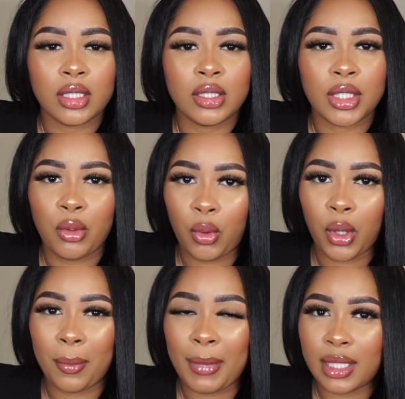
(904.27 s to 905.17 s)

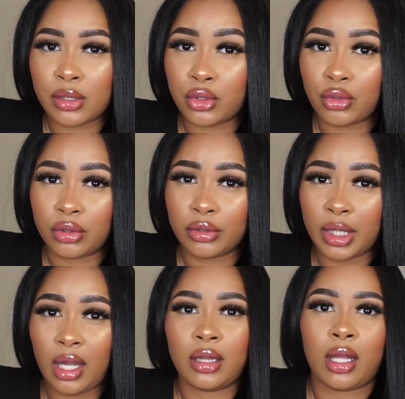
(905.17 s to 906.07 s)
Dior men's
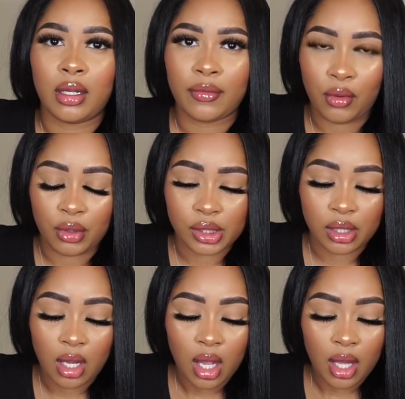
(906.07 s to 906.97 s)
jewelry, and then of
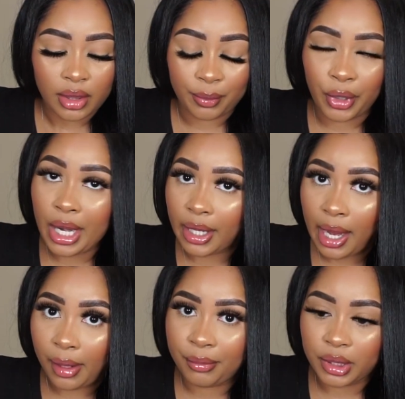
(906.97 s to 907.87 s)
course the brand
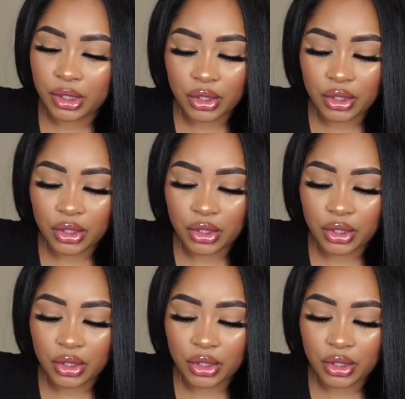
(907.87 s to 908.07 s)
Ambush.